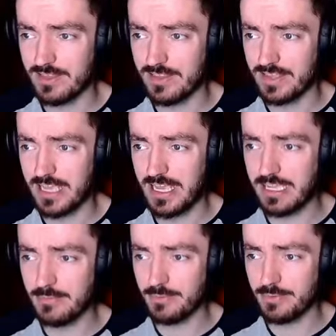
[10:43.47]
The
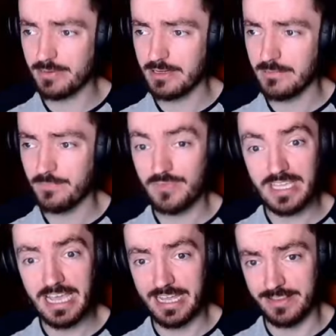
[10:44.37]
escape.
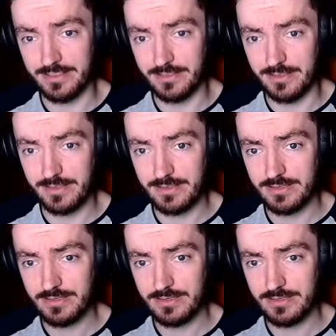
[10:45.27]
The end.